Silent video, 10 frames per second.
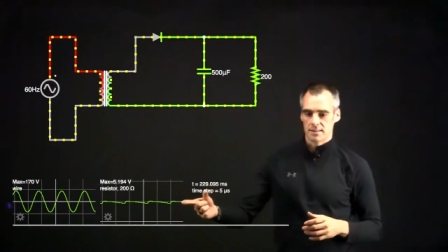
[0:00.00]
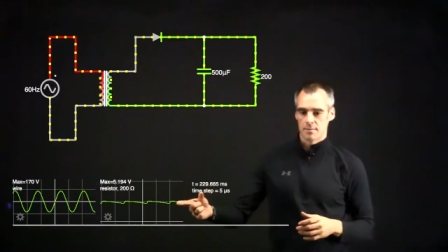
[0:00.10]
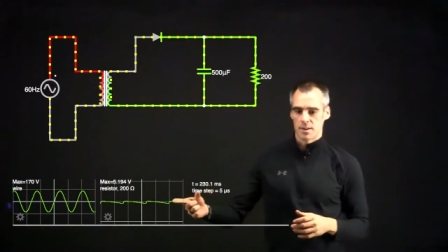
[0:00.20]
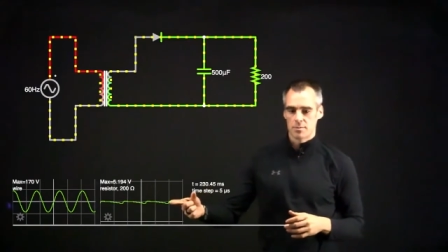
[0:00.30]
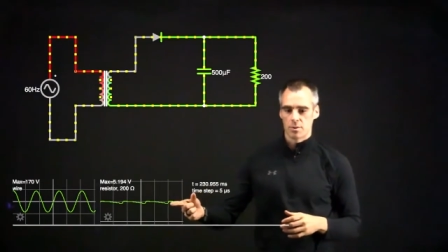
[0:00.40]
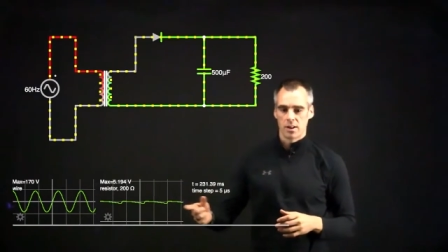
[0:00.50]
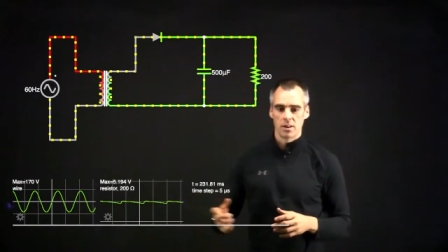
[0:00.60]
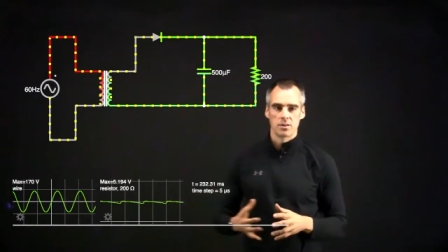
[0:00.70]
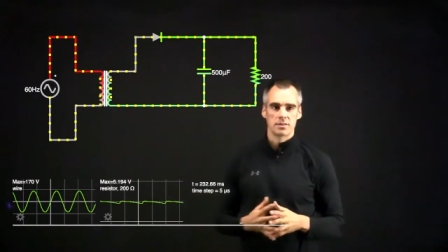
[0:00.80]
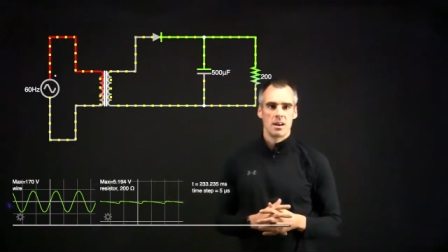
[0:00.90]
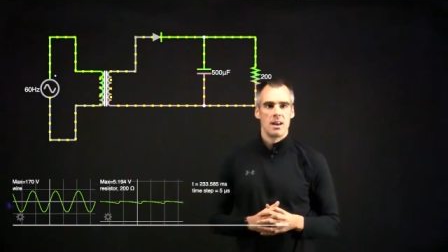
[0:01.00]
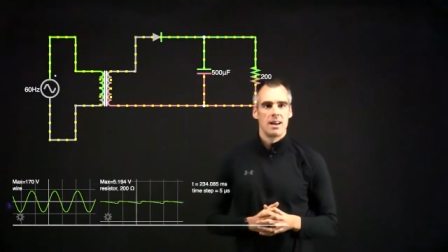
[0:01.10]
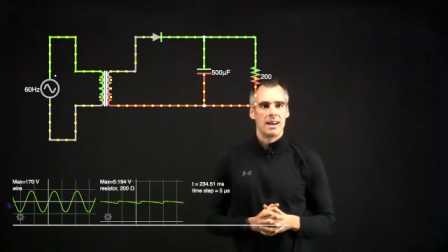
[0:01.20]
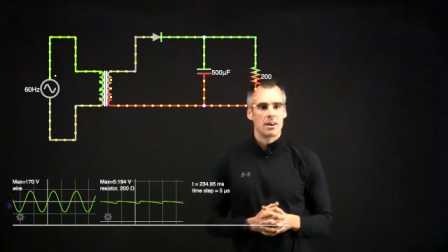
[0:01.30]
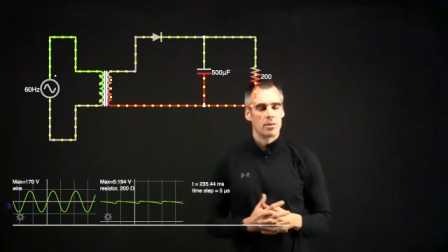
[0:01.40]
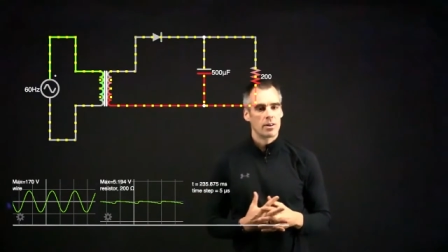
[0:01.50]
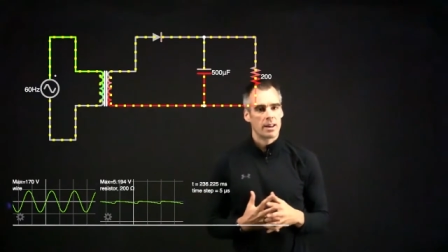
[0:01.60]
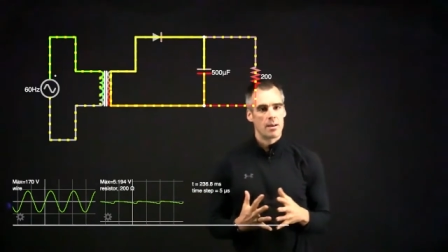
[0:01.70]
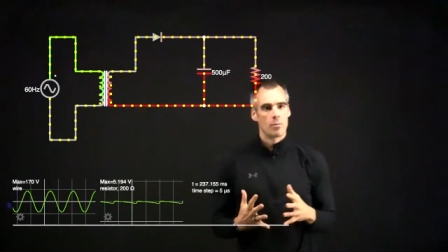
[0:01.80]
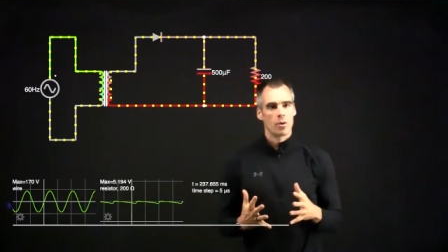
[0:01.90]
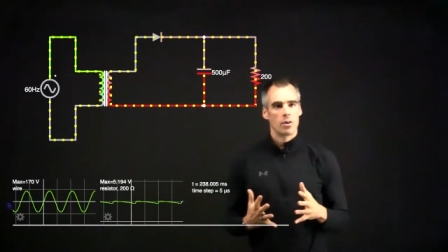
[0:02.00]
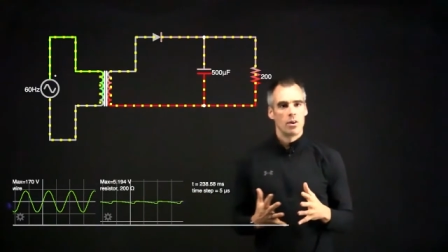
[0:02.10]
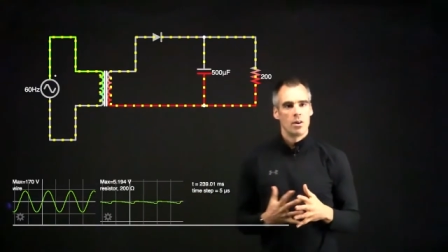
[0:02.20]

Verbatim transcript: I mean, it's pretty close. In order to get more,